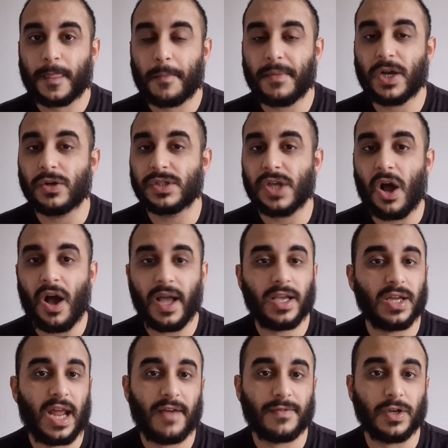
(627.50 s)
because I
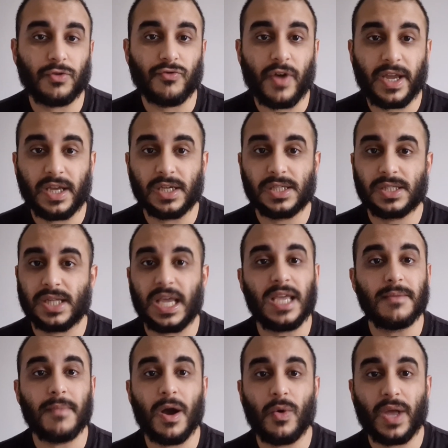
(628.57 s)
could have the greatest
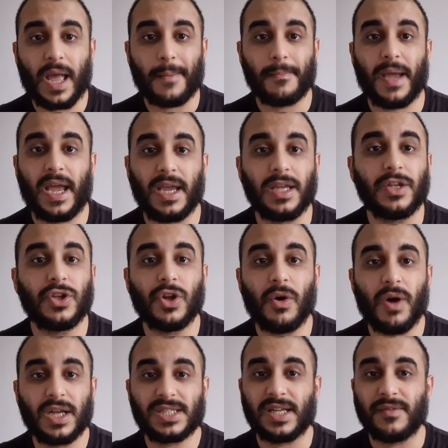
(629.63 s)
email campaign. You know,
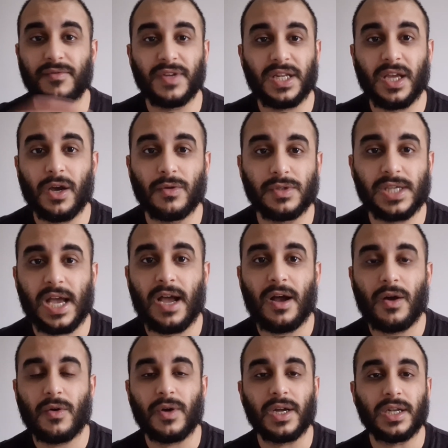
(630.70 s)
I send videos
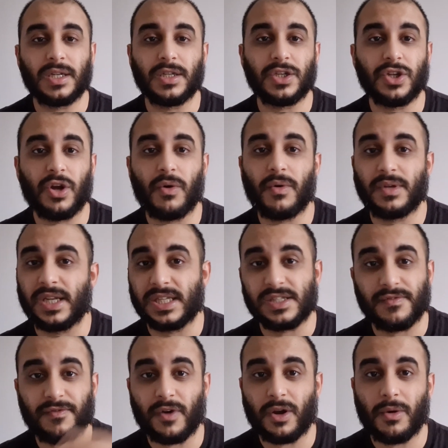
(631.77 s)
out and, you know, there's
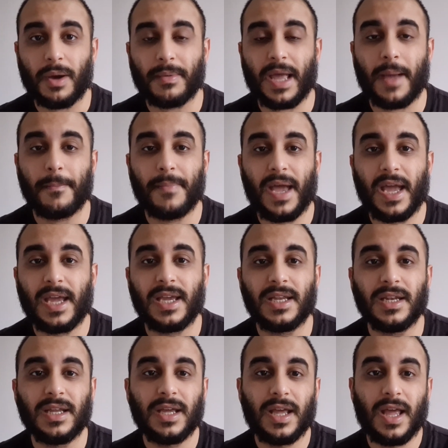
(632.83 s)
a follow-up
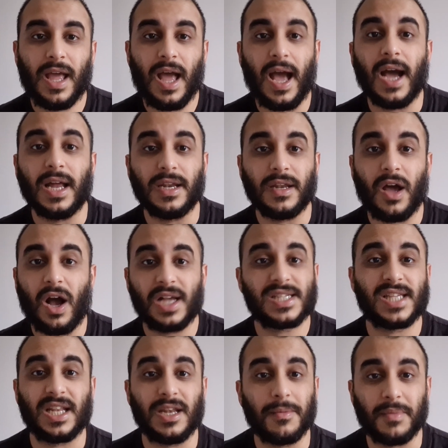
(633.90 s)
campaign and I
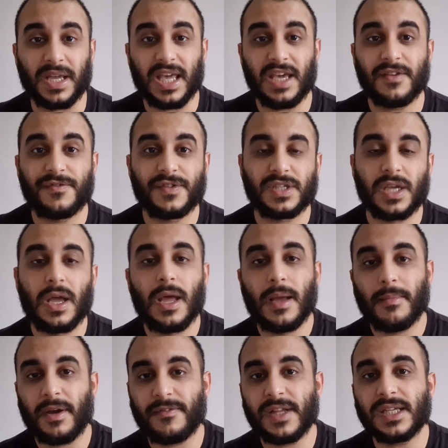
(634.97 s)
send them gifts.
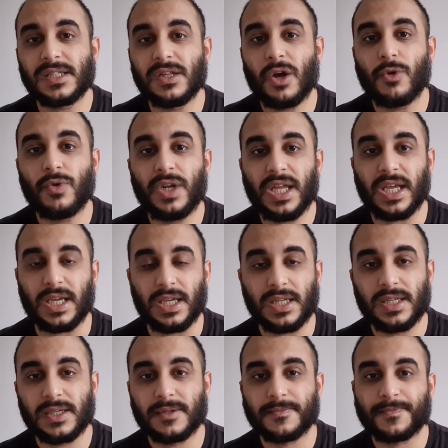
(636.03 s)
But if there's no
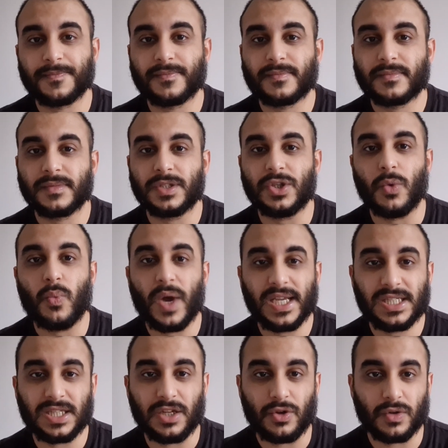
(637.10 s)
need, you're
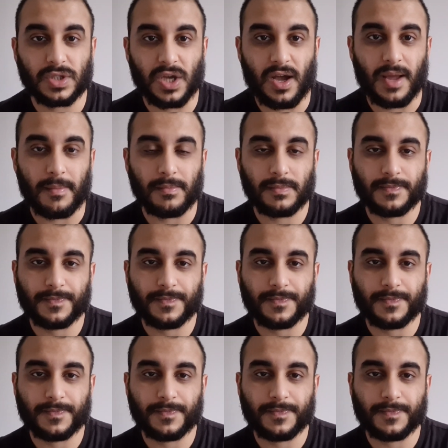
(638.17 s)
wasting your time.